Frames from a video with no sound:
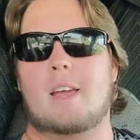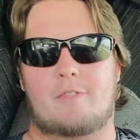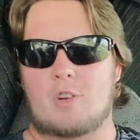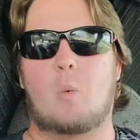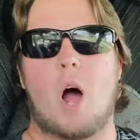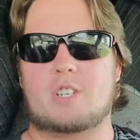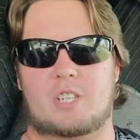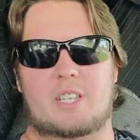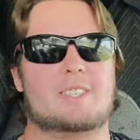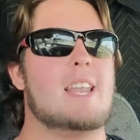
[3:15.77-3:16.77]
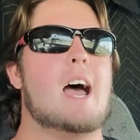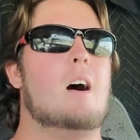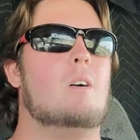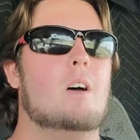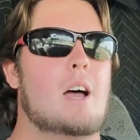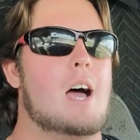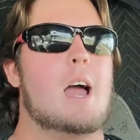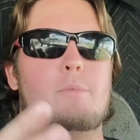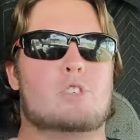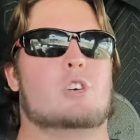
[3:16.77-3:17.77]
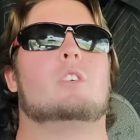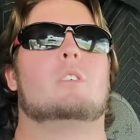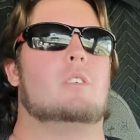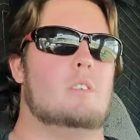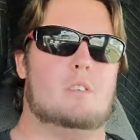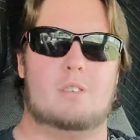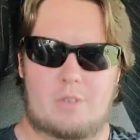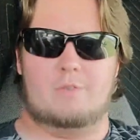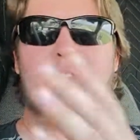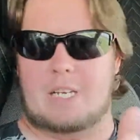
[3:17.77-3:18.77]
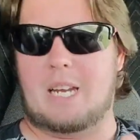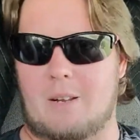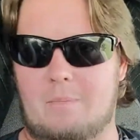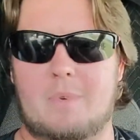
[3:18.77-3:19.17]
if you're watching this now, I'm sure you've seen them.